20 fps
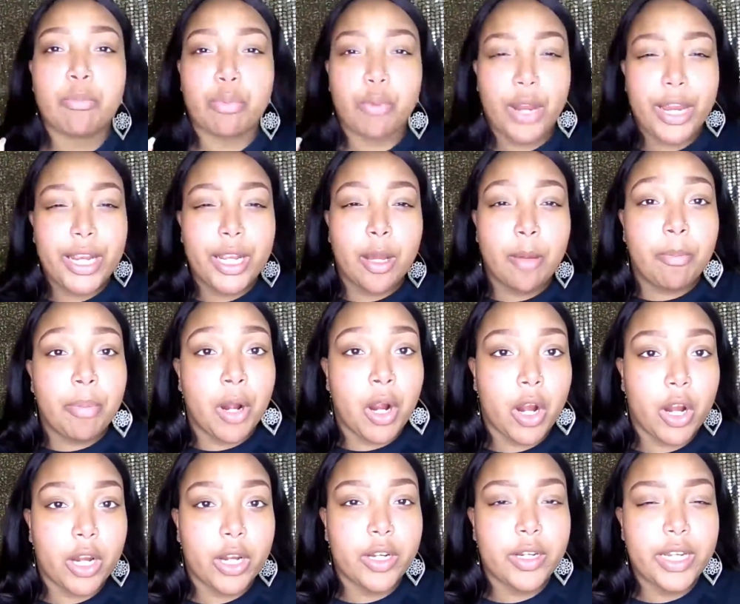break
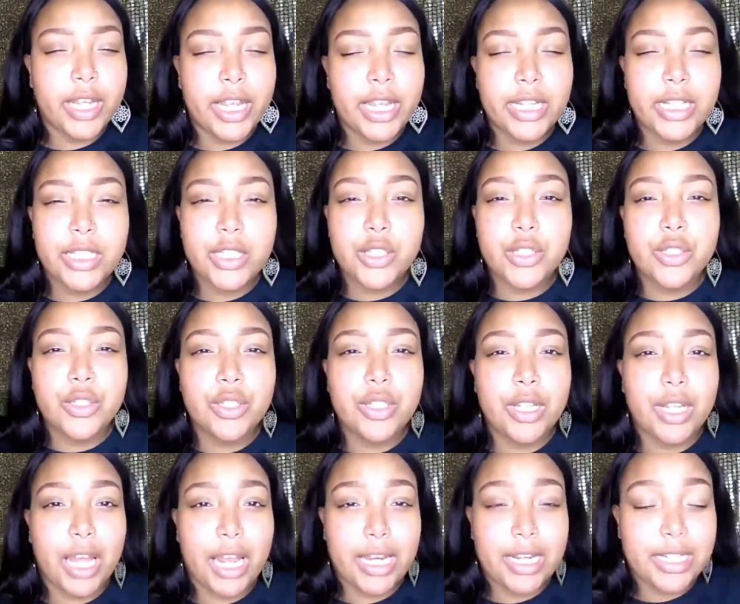apart. It's
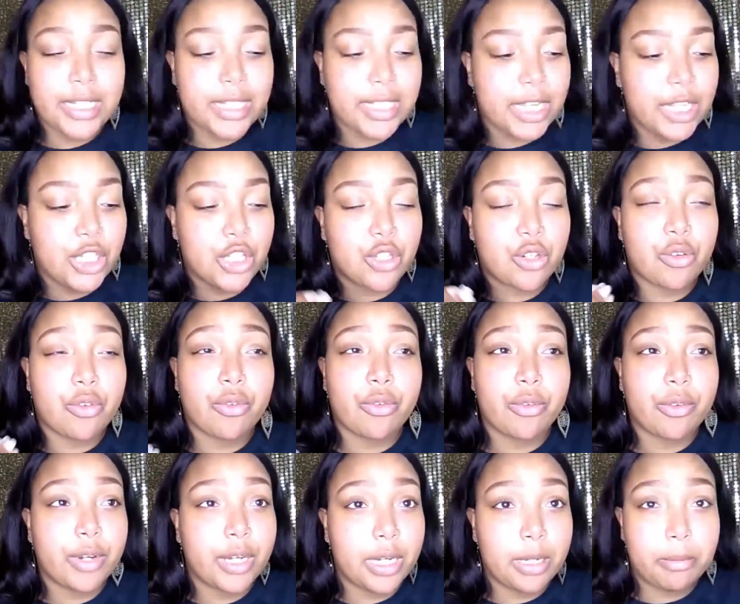nice, it's
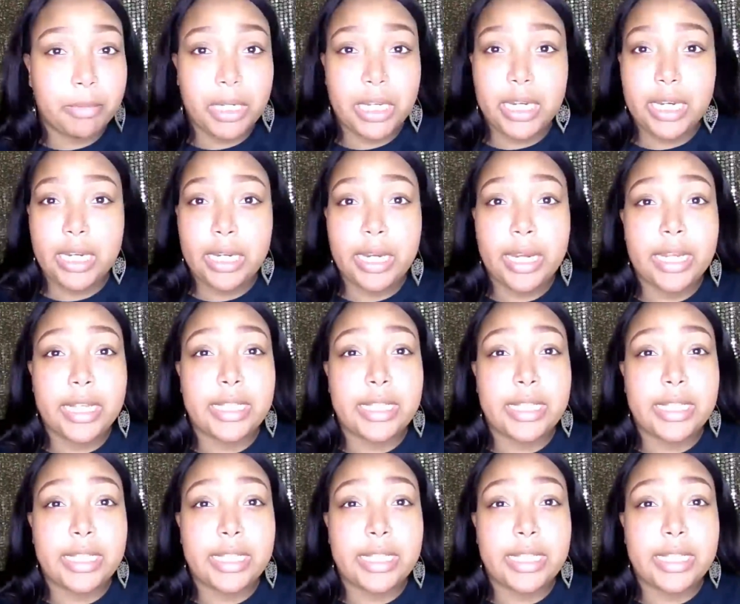creamy,